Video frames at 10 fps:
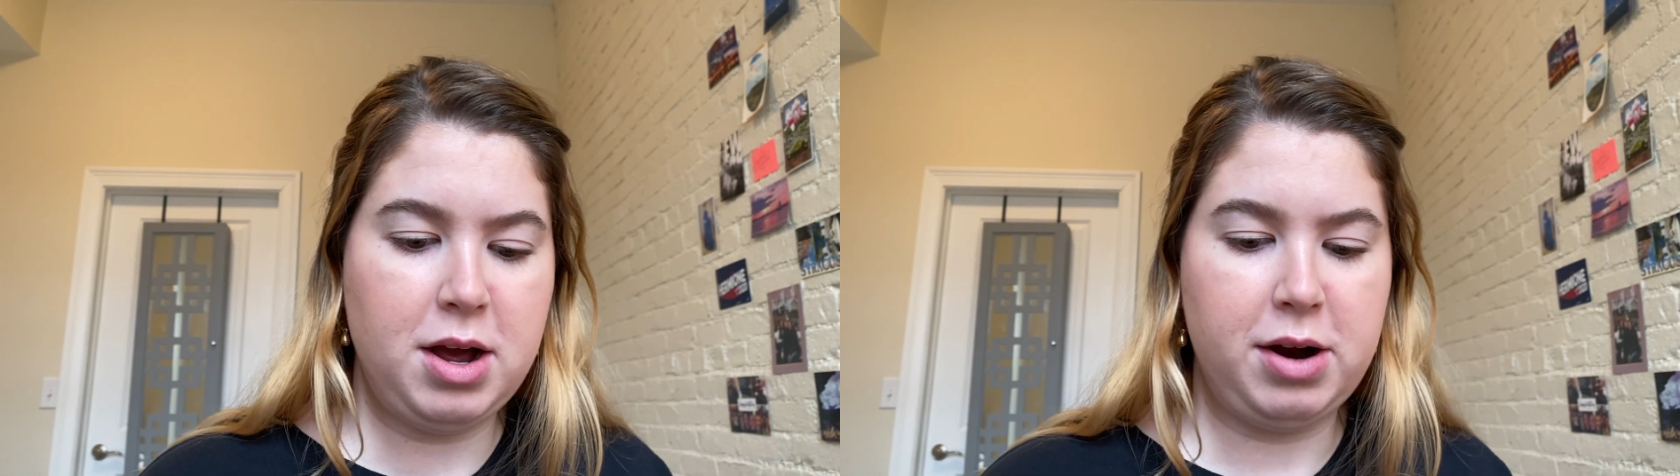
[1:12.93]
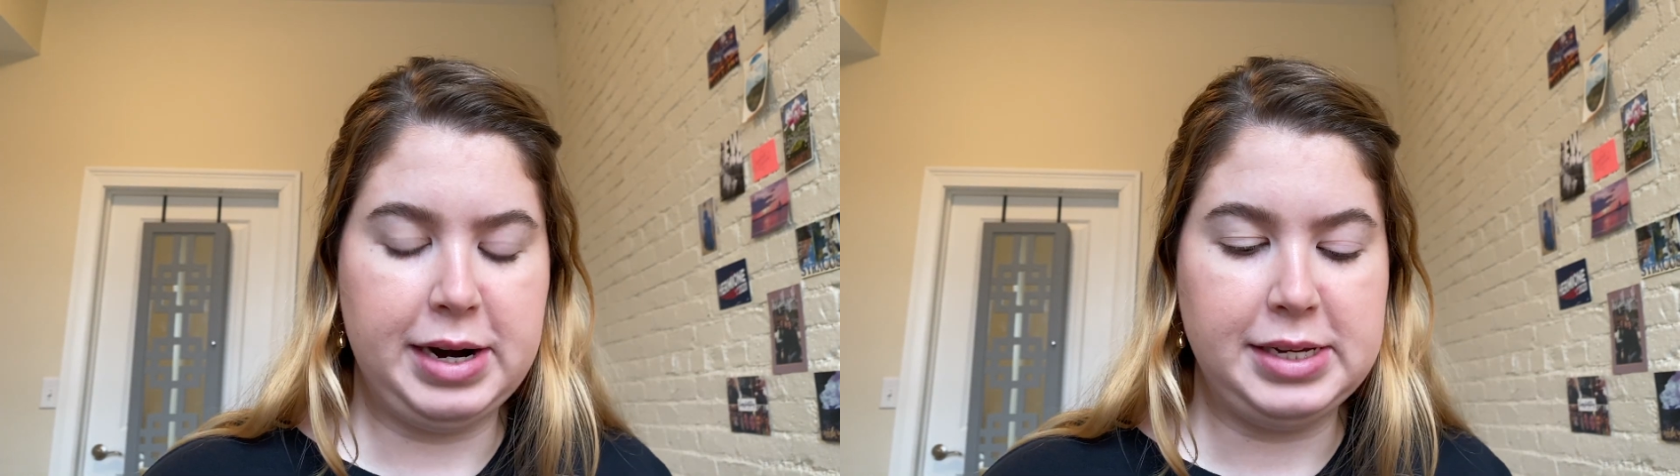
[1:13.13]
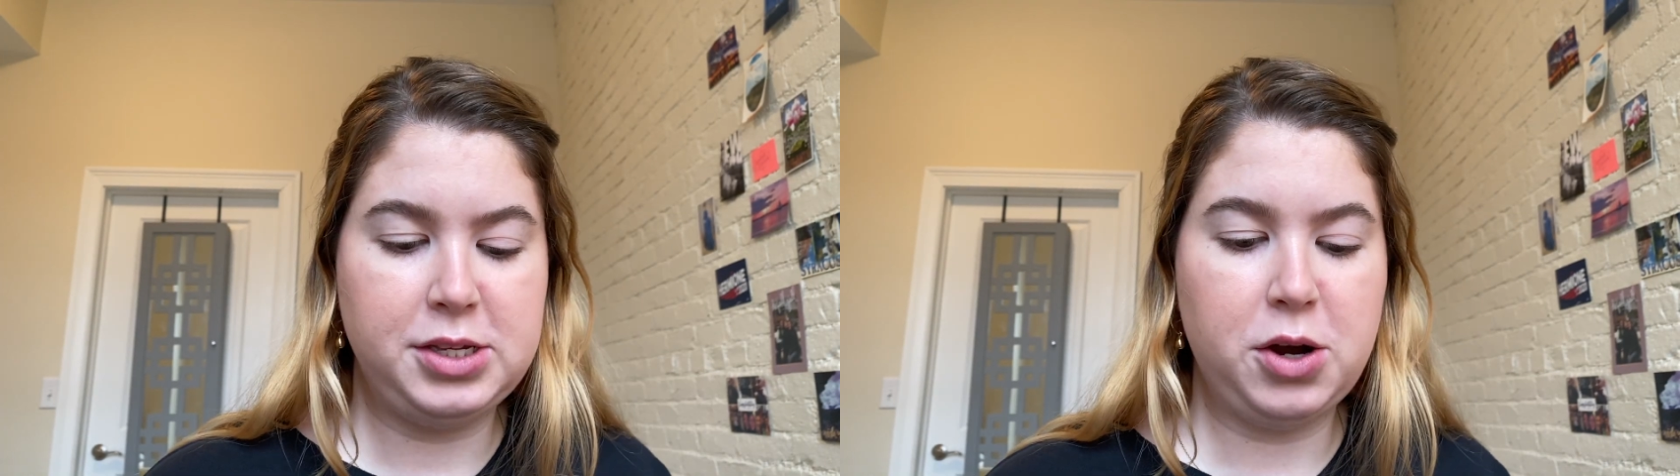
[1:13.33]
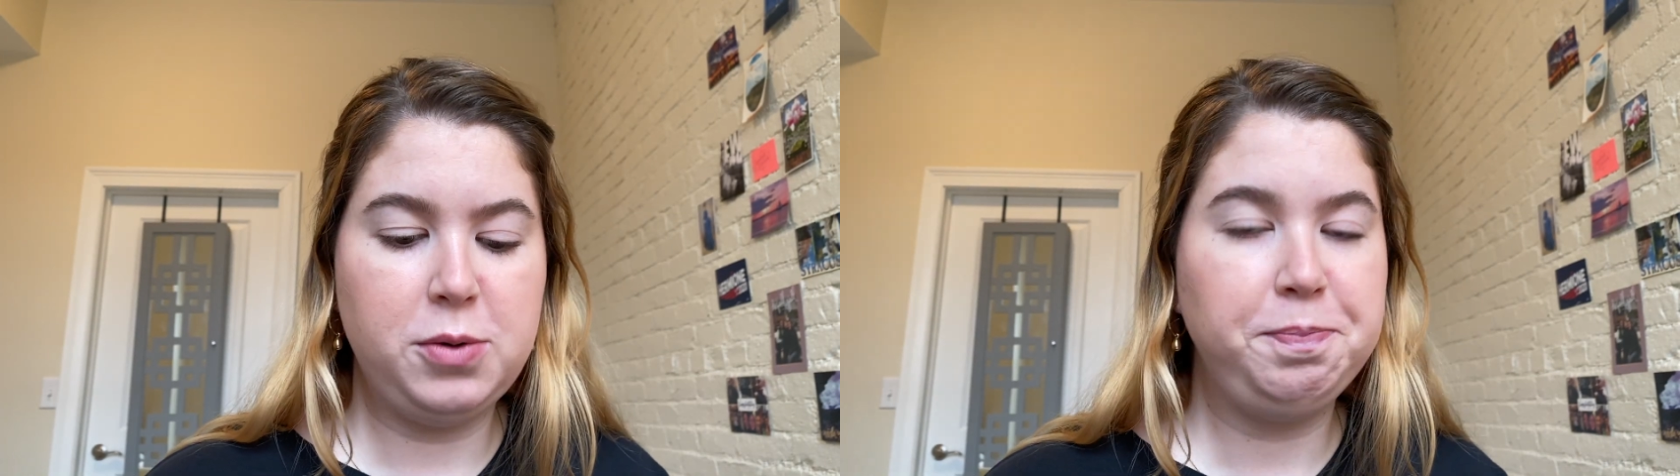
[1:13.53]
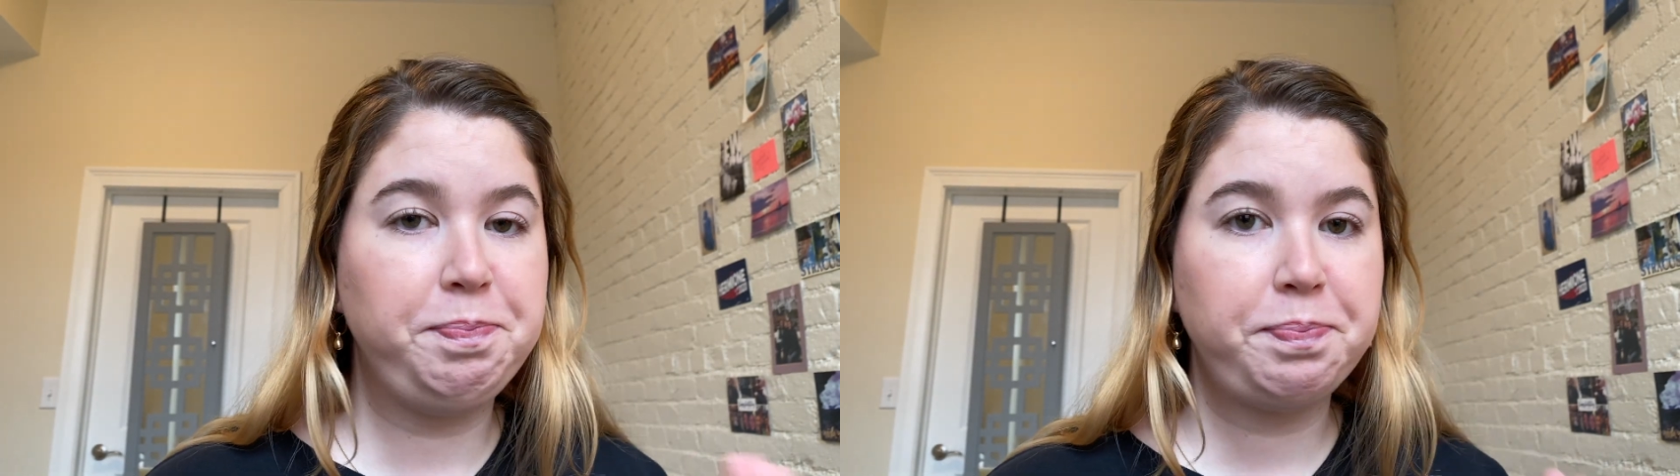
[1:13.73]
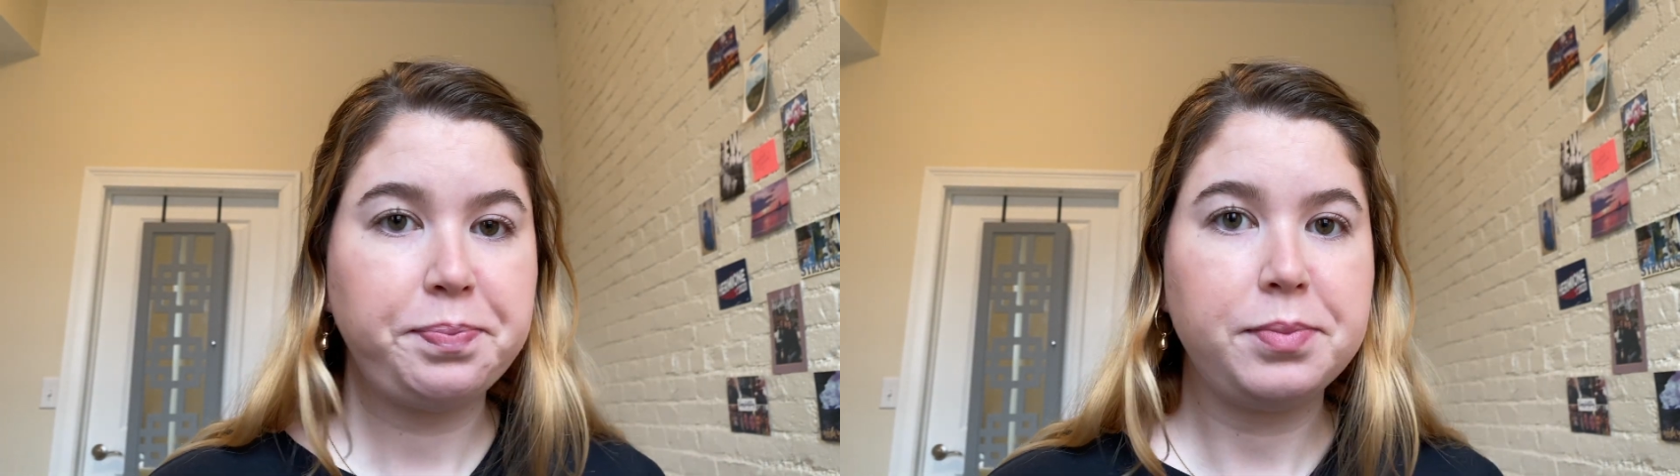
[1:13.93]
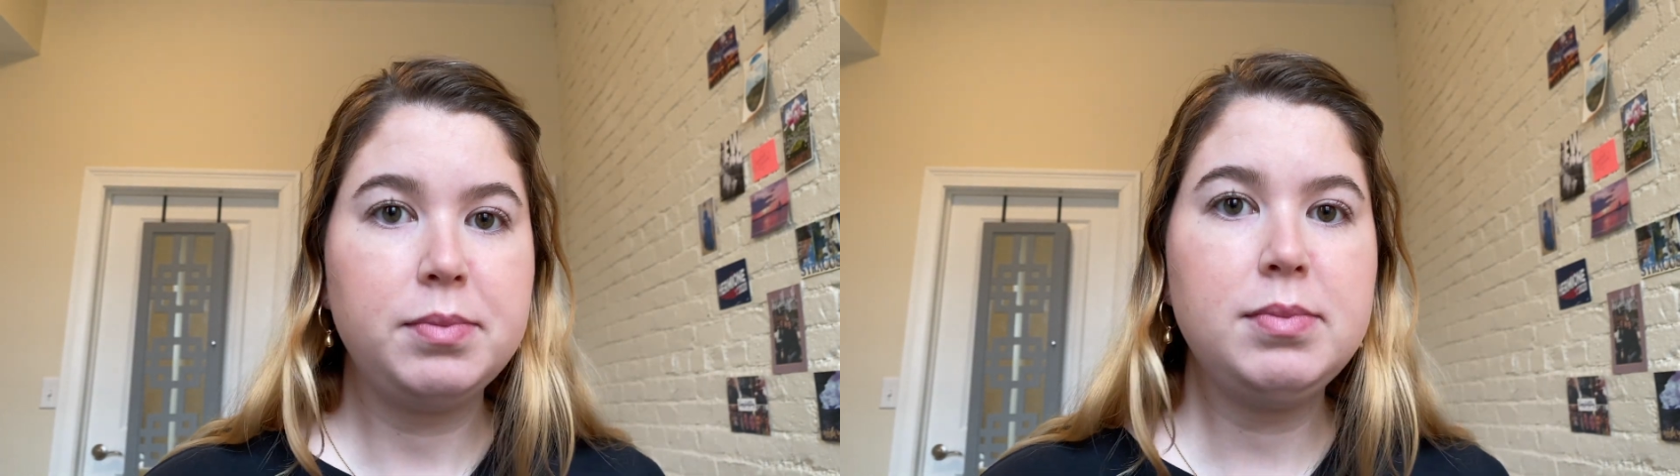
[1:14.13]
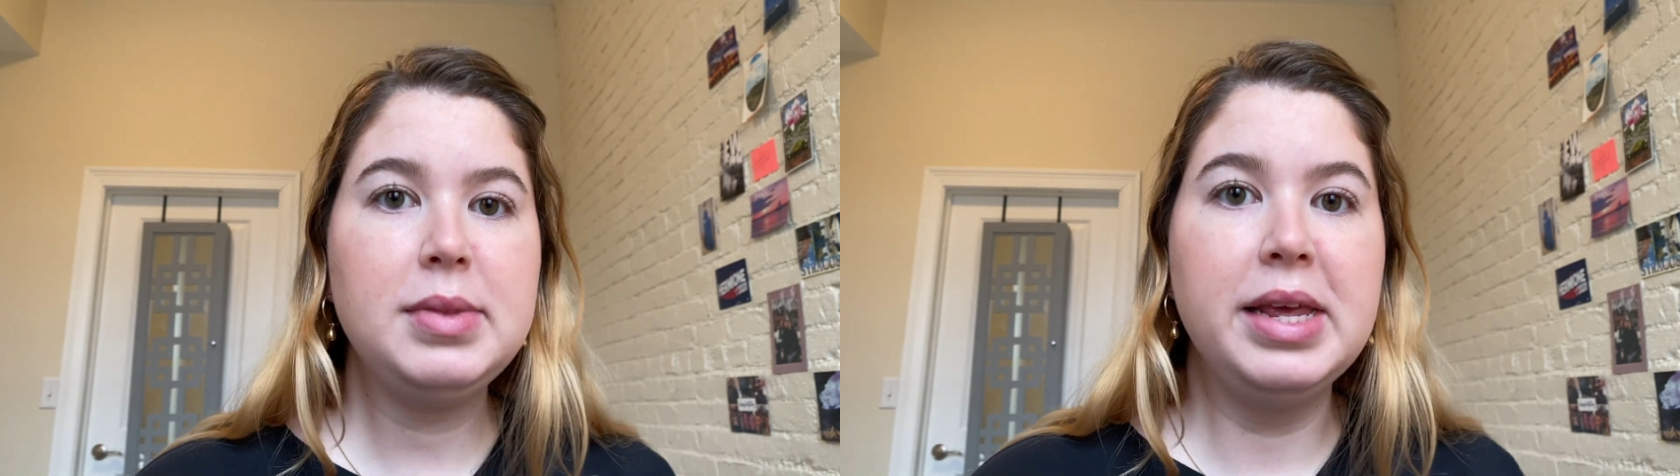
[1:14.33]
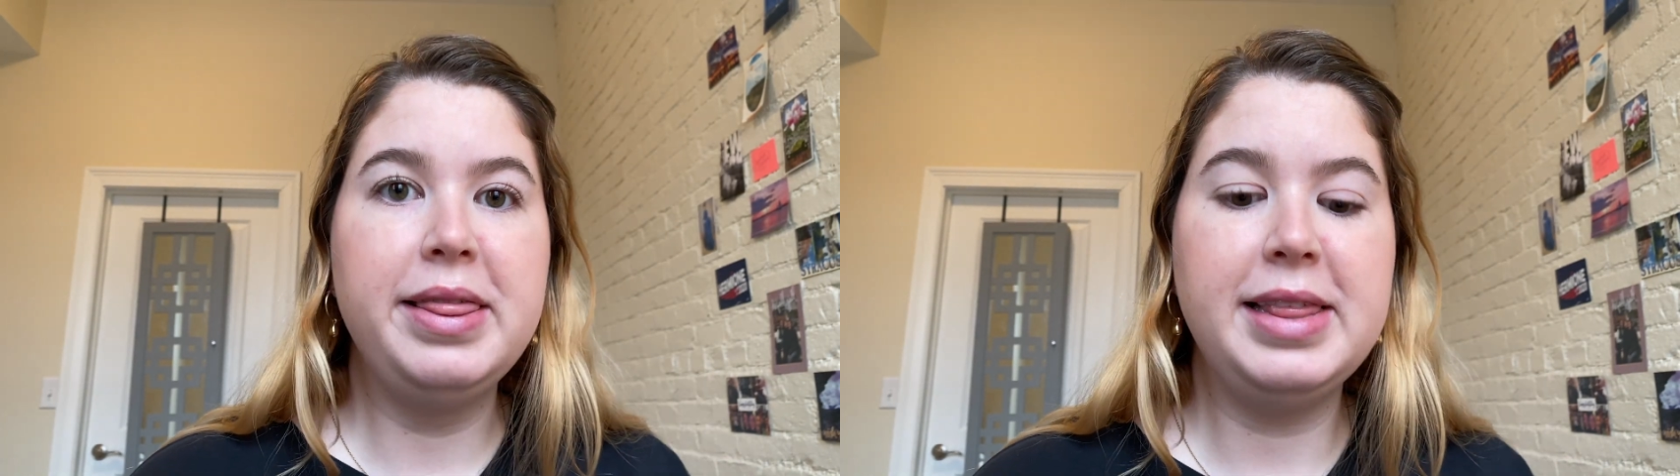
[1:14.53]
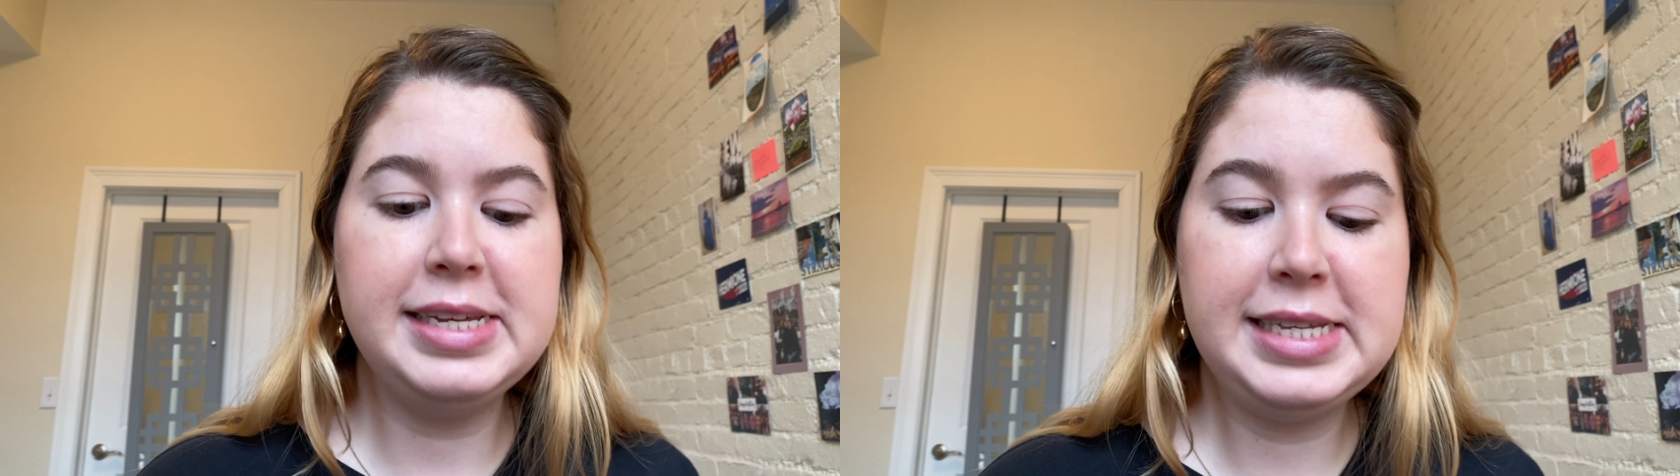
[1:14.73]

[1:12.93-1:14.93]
All right, so this